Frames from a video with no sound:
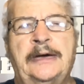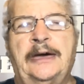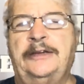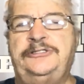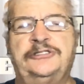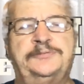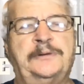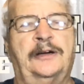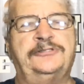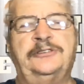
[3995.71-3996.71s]
And just
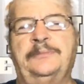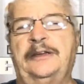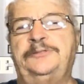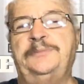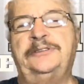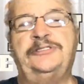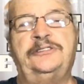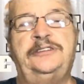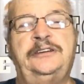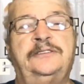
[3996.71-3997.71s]
because somebody's missing
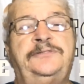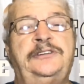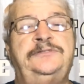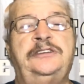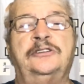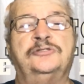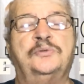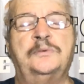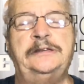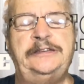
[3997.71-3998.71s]
10, 15, or
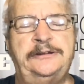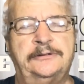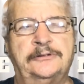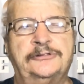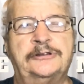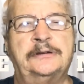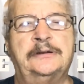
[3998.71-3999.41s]
20 years